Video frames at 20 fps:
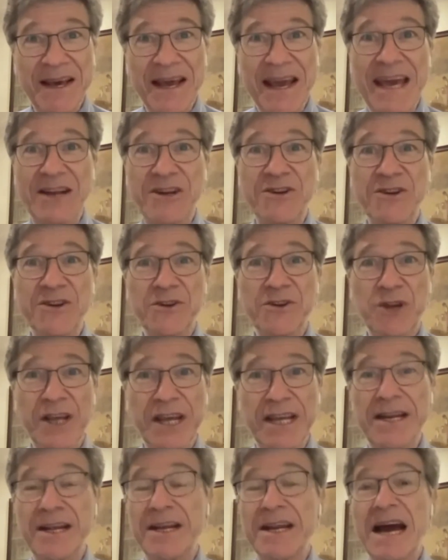It
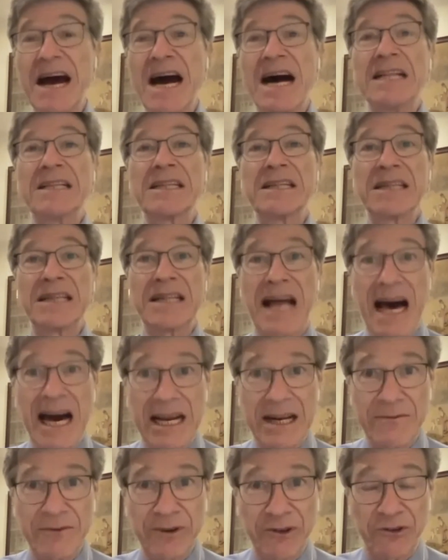needed a
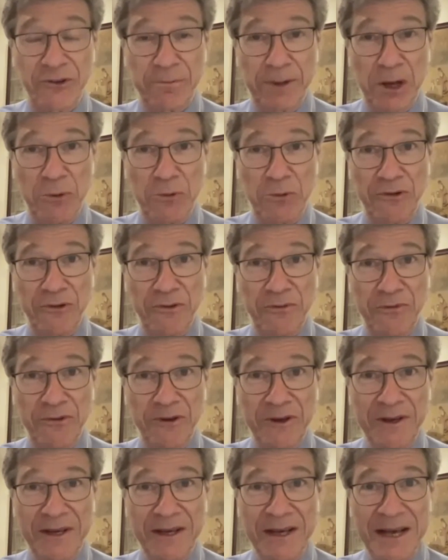lot of
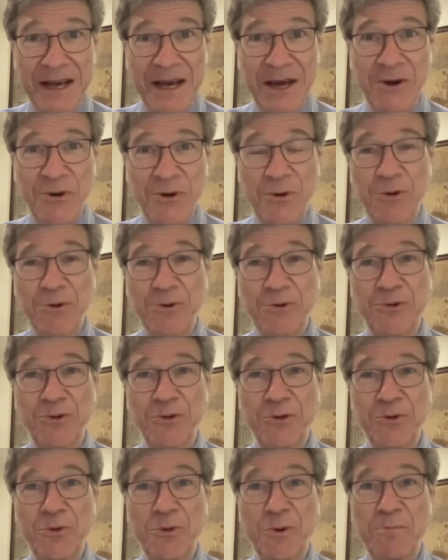explosives in order
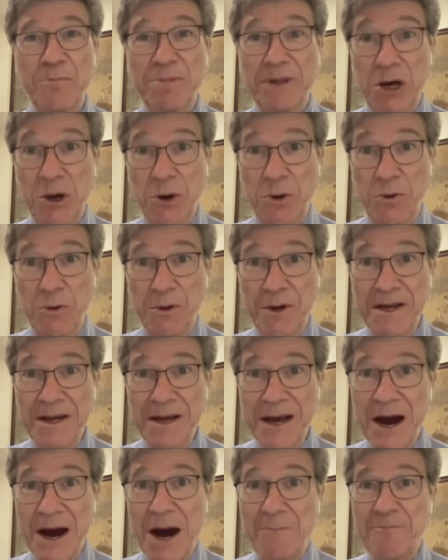to blow
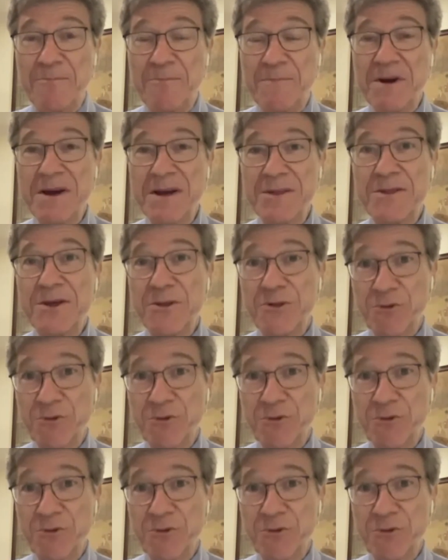up the